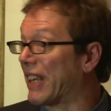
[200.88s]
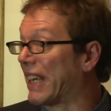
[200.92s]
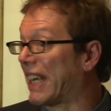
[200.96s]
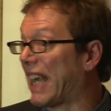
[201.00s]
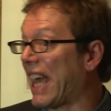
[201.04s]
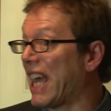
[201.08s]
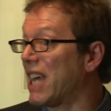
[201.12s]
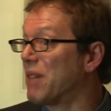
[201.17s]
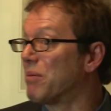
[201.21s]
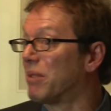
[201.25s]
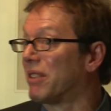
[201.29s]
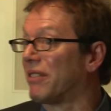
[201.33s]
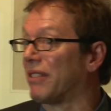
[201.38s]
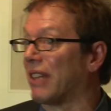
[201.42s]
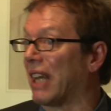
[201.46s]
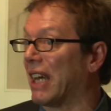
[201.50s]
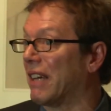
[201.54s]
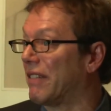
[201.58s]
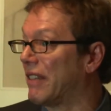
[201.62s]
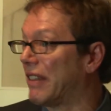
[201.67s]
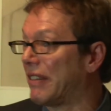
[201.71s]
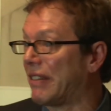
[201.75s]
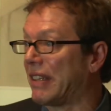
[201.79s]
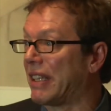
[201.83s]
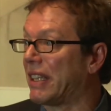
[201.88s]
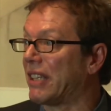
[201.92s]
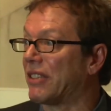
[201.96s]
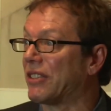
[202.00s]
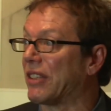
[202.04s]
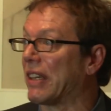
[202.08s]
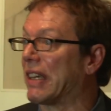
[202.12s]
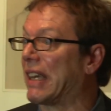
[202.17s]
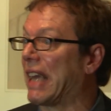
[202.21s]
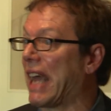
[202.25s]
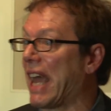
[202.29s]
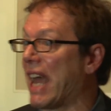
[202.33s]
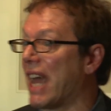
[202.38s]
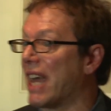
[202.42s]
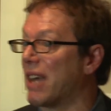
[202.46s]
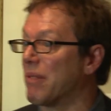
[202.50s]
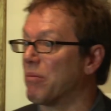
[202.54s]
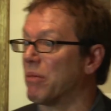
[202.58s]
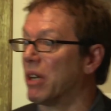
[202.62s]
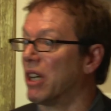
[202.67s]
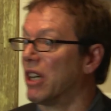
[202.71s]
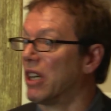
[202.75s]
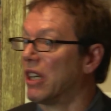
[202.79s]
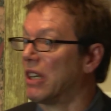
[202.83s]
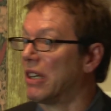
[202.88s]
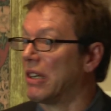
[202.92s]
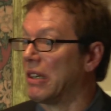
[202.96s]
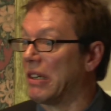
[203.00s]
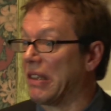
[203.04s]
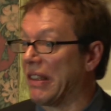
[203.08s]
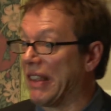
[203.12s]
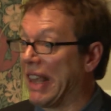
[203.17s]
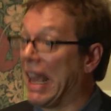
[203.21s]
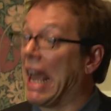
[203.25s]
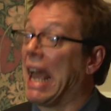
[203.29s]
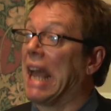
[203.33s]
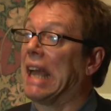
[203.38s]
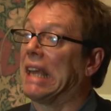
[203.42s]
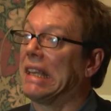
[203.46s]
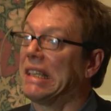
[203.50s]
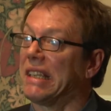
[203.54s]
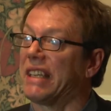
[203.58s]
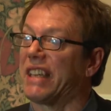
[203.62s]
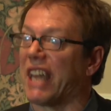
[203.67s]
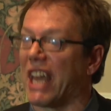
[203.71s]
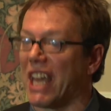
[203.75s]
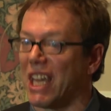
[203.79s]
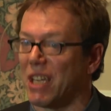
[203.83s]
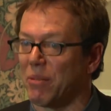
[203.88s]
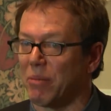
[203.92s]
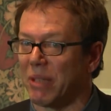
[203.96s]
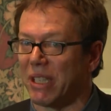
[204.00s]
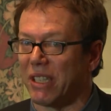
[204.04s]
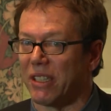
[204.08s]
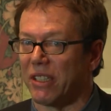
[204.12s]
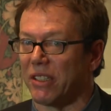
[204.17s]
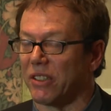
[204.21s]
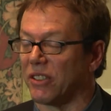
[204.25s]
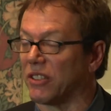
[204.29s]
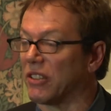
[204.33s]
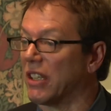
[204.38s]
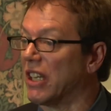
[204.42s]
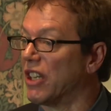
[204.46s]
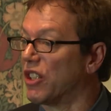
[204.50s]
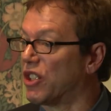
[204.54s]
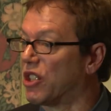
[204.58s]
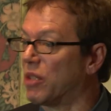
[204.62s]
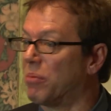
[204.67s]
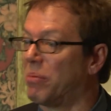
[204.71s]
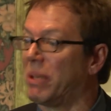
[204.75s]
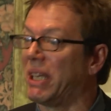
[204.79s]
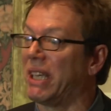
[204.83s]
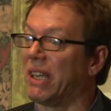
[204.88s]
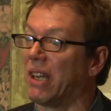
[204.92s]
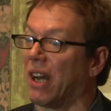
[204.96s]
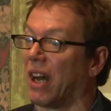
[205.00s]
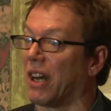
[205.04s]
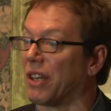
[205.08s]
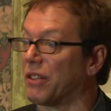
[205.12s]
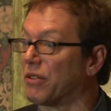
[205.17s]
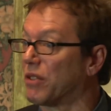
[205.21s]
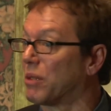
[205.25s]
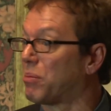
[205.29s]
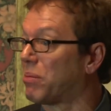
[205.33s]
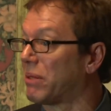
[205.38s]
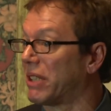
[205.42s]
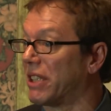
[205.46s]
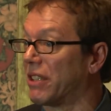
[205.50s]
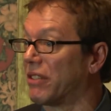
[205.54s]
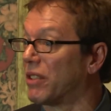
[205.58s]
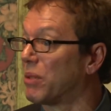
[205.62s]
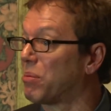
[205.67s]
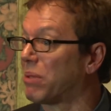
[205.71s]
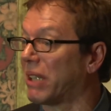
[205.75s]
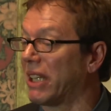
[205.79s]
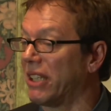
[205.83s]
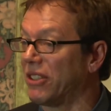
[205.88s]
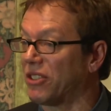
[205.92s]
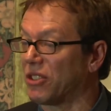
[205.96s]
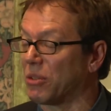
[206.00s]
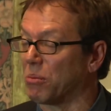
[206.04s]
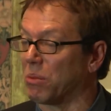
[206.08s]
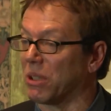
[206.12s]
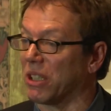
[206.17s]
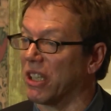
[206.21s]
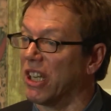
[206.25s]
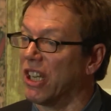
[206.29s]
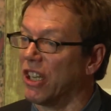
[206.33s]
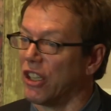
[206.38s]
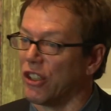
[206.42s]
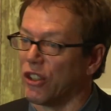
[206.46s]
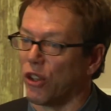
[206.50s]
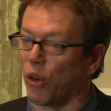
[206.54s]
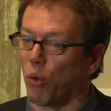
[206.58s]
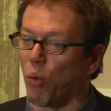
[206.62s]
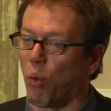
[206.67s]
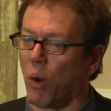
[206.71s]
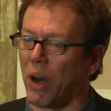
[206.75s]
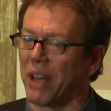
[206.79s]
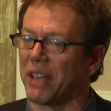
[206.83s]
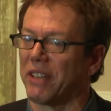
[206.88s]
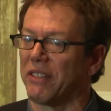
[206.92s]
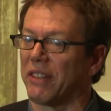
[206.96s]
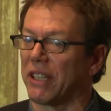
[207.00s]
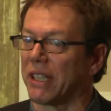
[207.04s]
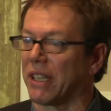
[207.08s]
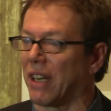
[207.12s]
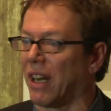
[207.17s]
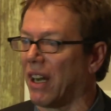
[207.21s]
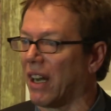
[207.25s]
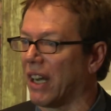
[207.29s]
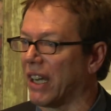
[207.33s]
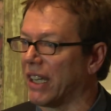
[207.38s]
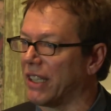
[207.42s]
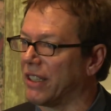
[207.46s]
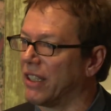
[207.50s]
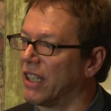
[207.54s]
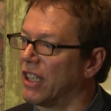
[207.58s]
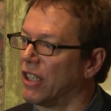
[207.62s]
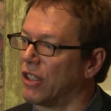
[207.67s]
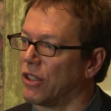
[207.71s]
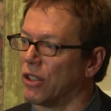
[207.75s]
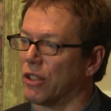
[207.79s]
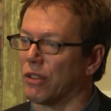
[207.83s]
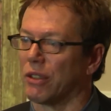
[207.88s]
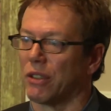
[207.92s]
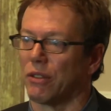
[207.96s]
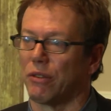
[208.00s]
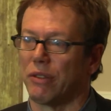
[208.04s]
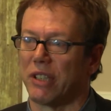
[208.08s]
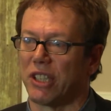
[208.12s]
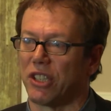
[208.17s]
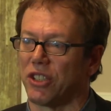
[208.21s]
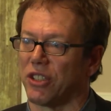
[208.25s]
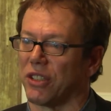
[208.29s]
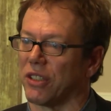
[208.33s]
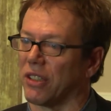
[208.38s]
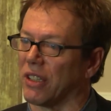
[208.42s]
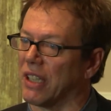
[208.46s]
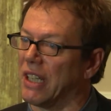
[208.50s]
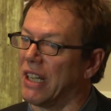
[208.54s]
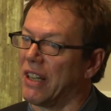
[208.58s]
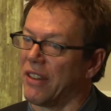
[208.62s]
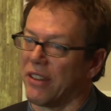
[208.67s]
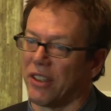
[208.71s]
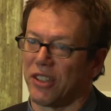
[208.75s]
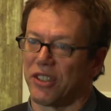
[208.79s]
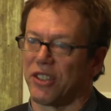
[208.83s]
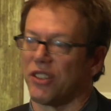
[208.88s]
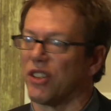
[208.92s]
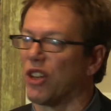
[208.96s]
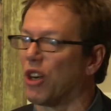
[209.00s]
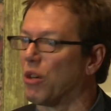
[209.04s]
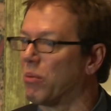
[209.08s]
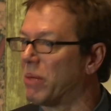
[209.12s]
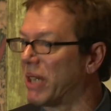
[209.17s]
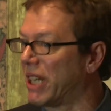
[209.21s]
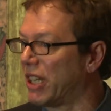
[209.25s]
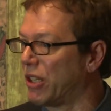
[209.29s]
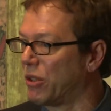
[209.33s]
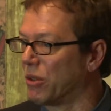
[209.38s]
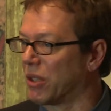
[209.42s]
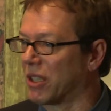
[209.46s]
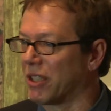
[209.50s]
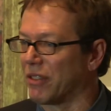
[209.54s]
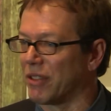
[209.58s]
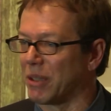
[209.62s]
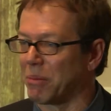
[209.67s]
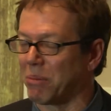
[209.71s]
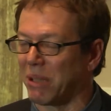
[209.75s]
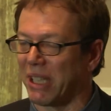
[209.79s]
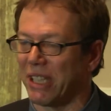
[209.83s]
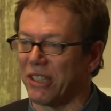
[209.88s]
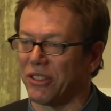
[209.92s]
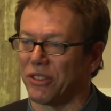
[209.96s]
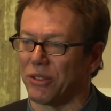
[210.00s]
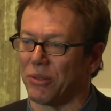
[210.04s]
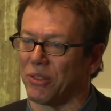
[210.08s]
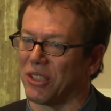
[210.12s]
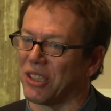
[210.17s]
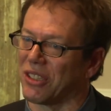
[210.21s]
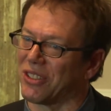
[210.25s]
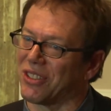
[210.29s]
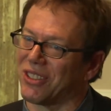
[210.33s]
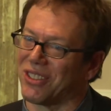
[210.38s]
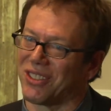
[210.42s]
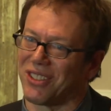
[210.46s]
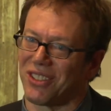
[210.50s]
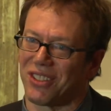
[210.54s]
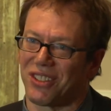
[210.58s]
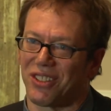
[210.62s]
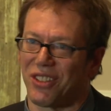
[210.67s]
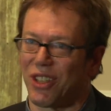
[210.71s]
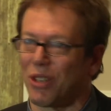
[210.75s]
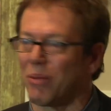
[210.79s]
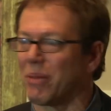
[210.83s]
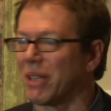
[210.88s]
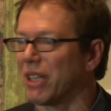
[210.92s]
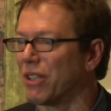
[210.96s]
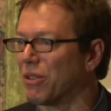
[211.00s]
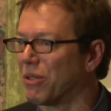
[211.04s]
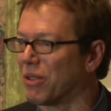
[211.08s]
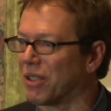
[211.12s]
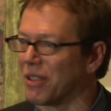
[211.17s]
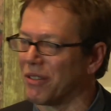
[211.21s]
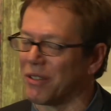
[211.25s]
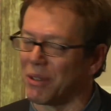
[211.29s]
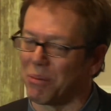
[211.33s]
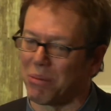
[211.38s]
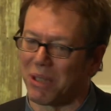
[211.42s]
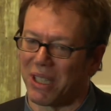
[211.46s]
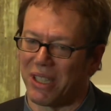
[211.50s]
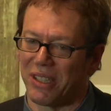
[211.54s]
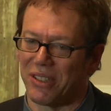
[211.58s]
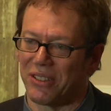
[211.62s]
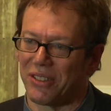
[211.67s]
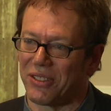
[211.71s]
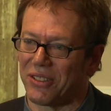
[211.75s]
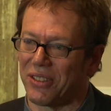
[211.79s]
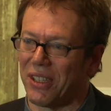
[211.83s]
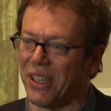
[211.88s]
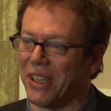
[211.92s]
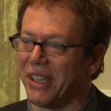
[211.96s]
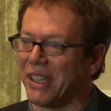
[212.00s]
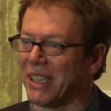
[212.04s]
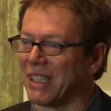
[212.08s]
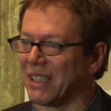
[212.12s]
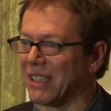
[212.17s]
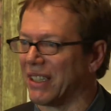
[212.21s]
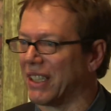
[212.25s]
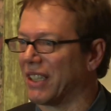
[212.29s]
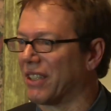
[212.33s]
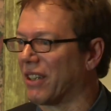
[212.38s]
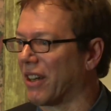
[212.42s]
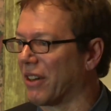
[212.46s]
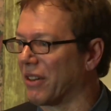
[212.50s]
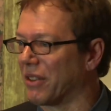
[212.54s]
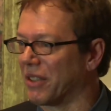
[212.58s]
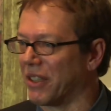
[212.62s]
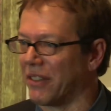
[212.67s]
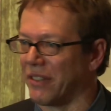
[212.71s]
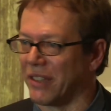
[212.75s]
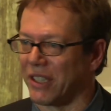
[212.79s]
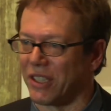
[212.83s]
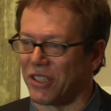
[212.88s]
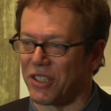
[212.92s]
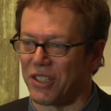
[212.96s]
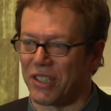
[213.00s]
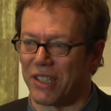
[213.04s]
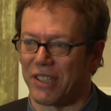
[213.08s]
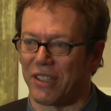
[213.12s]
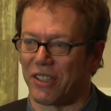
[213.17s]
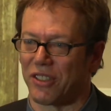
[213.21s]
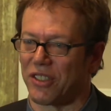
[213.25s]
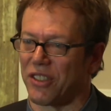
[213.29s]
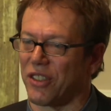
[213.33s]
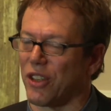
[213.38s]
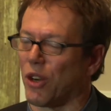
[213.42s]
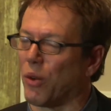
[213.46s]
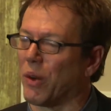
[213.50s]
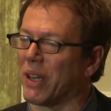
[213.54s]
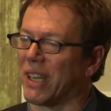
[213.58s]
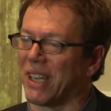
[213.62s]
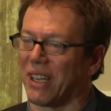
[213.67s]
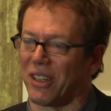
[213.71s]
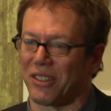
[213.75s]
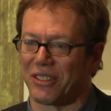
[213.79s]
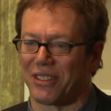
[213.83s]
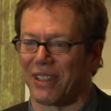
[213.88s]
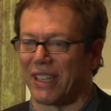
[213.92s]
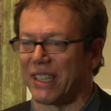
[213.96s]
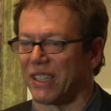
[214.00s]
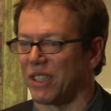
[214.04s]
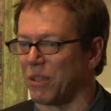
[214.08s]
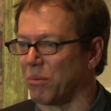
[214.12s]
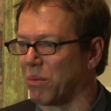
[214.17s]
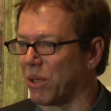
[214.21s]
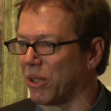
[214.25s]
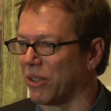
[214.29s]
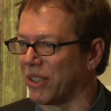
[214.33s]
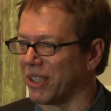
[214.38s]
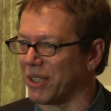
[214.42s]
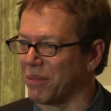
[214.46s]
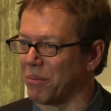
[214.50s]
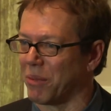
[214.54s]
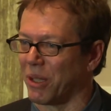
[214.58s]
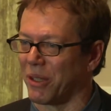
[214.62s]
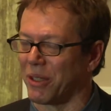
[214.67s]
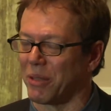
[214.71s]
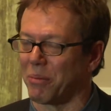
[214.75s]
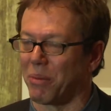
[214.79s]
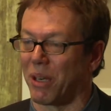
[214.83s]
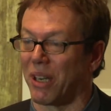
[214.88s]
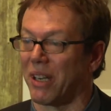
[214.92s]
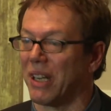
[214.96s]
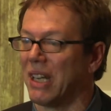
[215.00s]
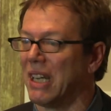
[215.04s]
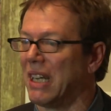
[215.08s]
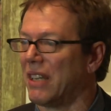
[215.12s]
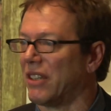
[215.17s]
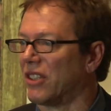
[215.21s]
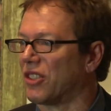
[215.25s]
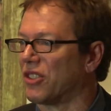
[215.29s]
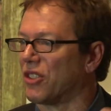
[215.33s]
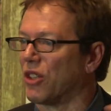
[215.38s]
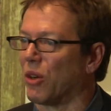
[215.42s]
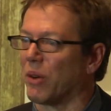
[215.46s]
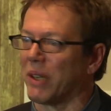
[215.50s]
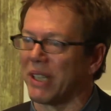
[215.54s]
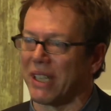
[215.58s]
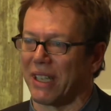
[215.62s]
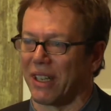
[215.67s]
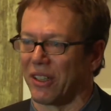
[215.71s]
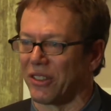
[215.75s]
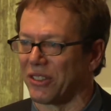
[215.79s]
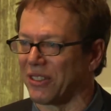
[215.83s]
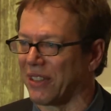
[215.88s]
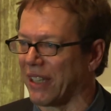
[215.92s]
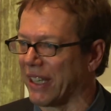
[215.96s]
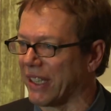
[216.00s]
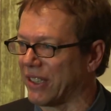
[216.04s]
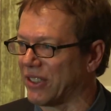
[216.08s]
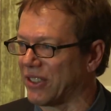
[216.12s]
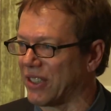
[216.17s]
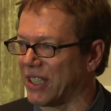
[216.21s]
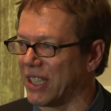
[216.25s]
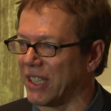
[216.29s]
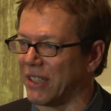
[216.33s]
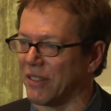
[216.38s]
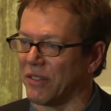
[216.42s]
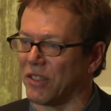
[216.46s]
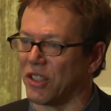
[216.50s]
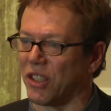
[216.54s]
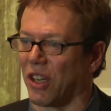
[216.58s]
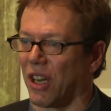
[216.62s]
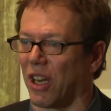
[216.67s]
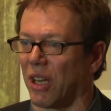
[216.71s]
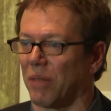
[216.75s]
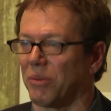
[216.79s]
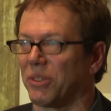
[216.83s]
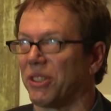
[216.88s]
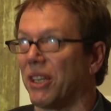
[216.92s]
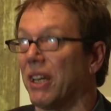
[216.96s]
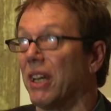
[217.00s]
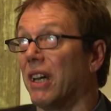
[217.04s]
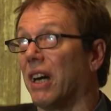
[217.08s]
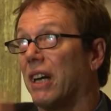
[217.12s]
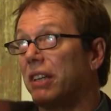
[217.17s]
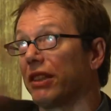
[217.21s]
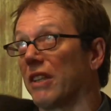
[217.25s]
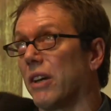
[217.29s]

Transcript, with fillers: So the game of life, if it is a game, the end game is to be irreplaceable. You're one of a kind. You're original. There's nobody who can replace you, just as there's nobody who can replace Leonardo da Vinci. There's no one else like Napoleon Bonaparte. There's no one else like Steve Jobs.